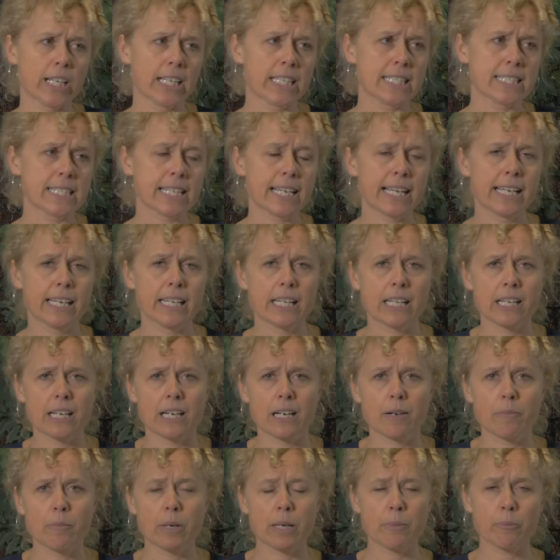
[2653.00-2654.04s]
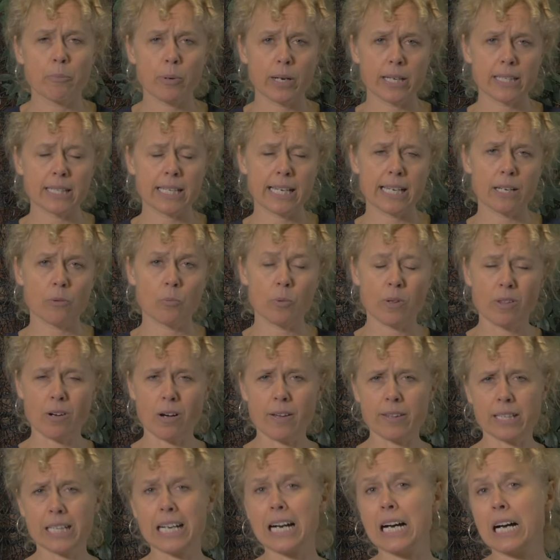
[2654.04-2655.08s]
contain impregnated with
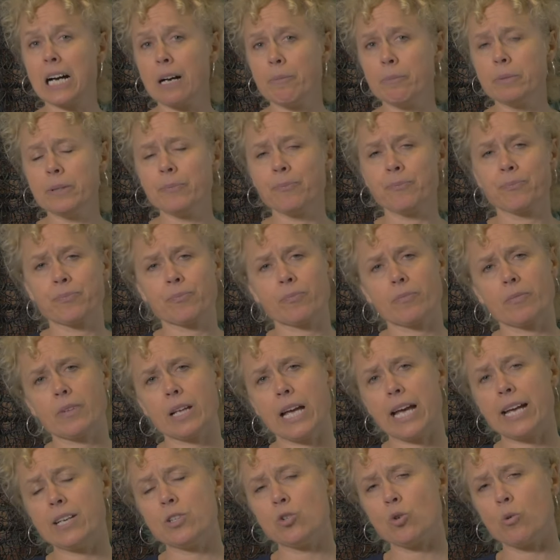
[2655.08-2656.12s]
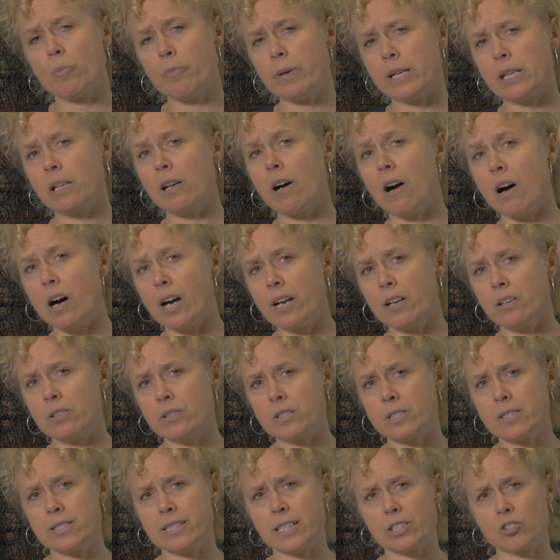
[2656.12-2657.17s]
either carbon and or metal
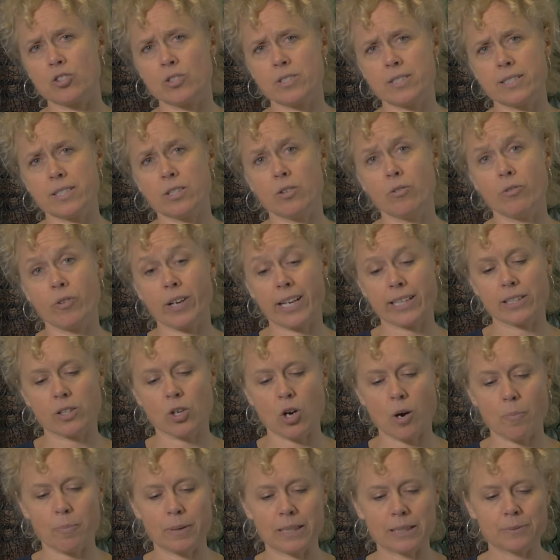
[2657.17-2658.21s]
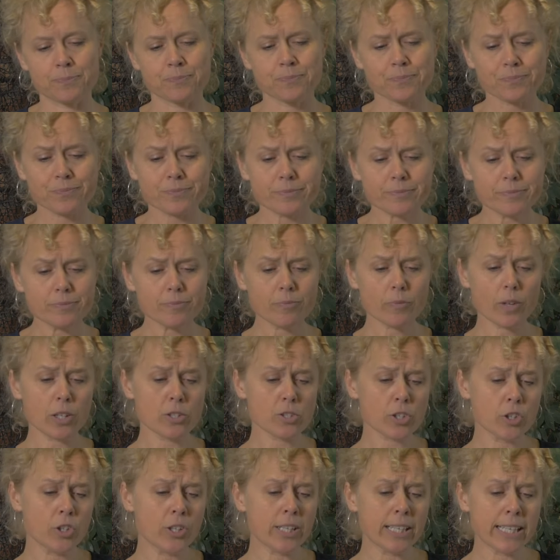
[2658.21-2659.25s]
ions such as silver and copper.
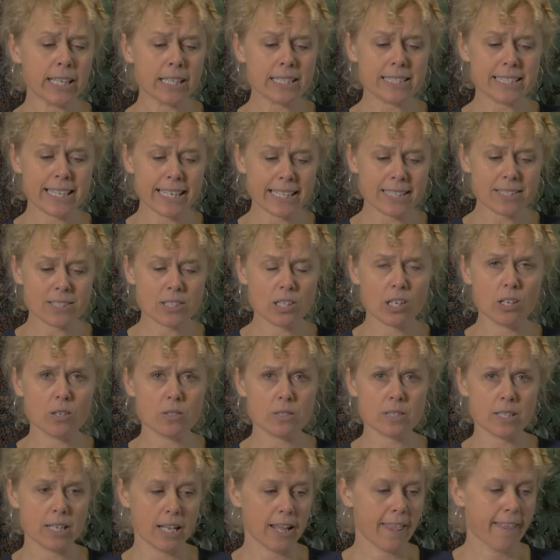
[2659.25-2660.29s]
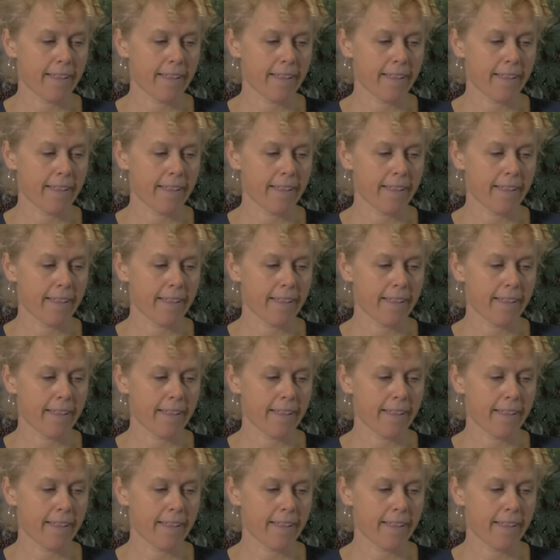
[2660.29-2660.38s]
So you can get textiles